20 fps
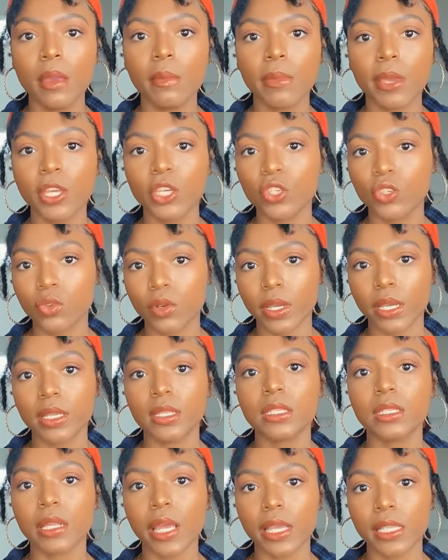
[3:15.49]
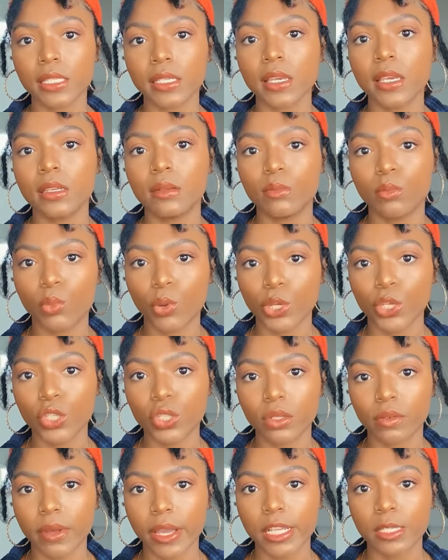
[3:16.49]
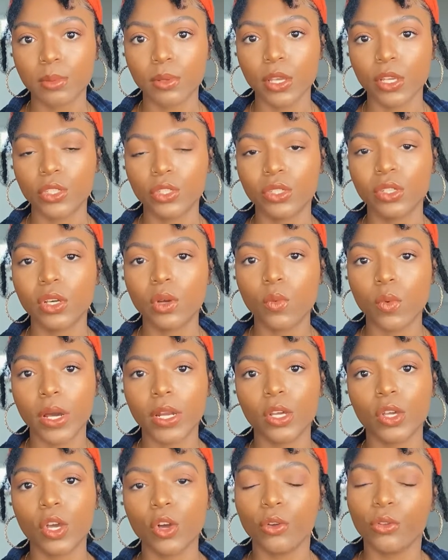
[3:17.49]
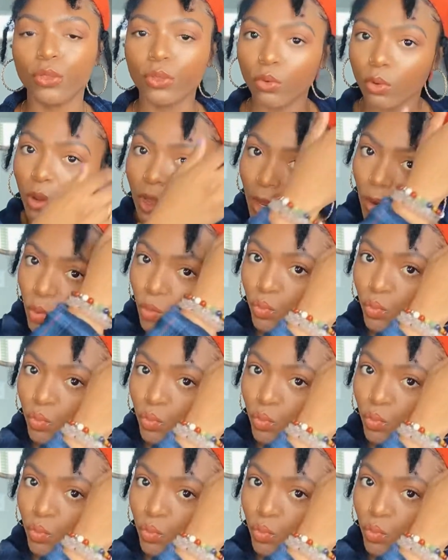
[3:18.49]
make sure it's nice and moisturized, because you don't want to go through